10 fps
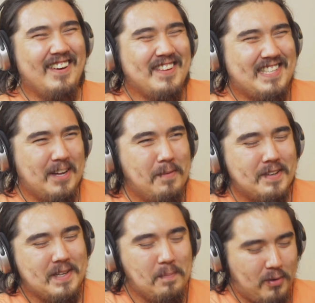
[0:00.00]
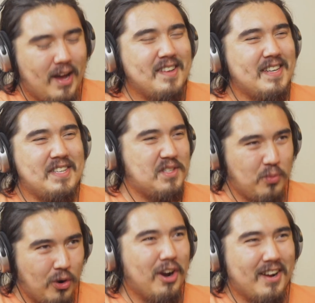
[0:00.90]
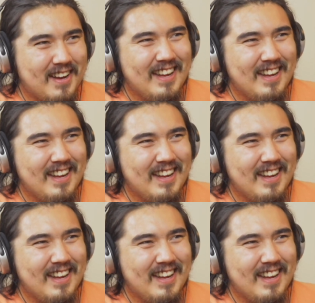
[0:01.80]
know, some projects just work.